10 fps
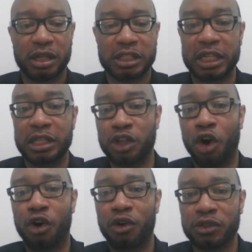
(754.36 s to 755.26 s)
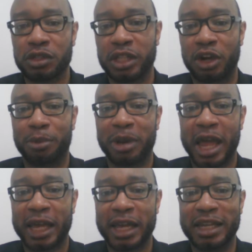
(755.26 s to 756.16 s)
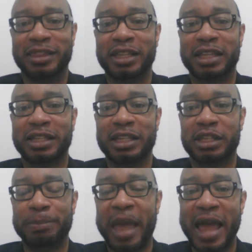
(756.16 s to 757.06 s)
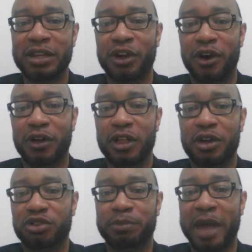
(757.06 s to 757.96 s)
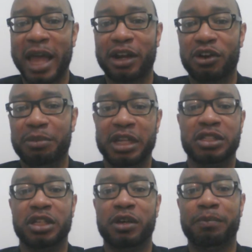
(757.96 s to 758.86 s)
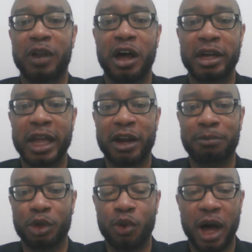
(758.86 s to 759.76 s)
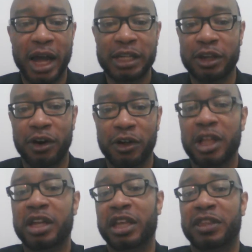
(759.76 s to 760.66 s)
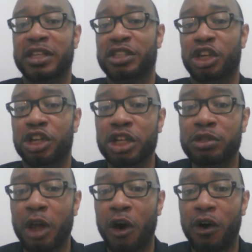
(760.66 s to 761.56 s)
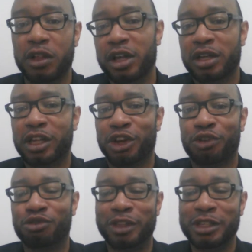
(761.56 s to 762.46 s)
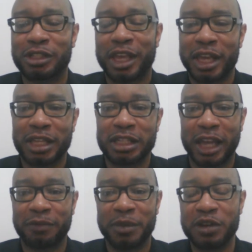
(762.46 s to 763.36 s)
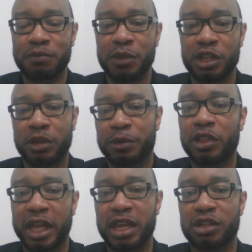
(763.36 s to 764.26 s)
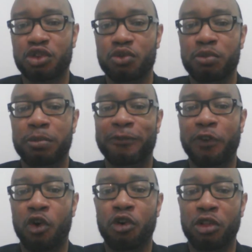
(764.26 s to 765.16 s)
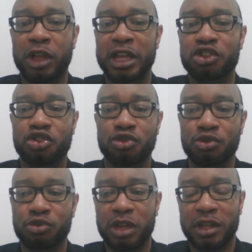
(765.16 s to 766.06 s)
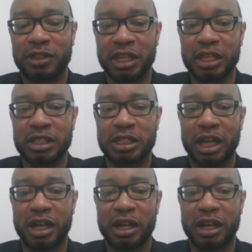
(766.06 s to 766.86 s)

see dolls that are black, and they think that there's a bad doll, there's a bad girl, but they see a blonde-haired, blue-eyed doll, they think that's a good doll. These kids have been manipulated to fall into these